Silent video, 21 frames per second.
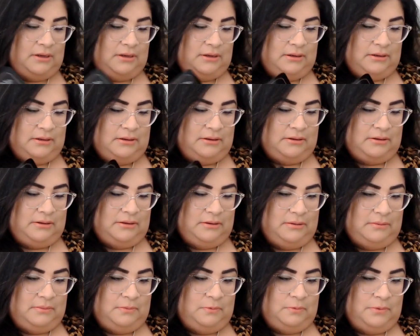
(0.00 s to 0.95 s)

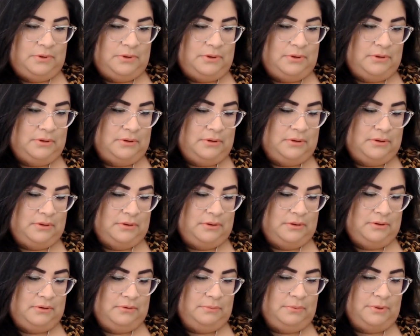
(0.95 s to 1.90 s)
Um,
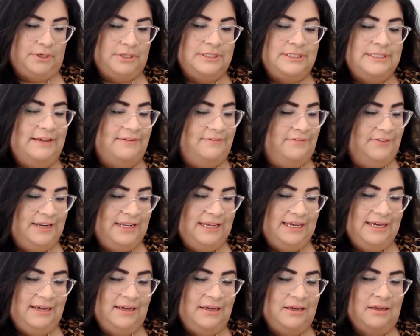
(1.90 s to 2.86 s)

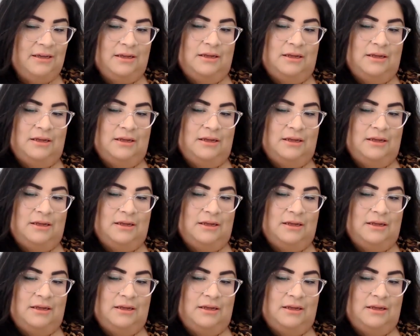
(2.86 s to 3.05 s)
Persephone.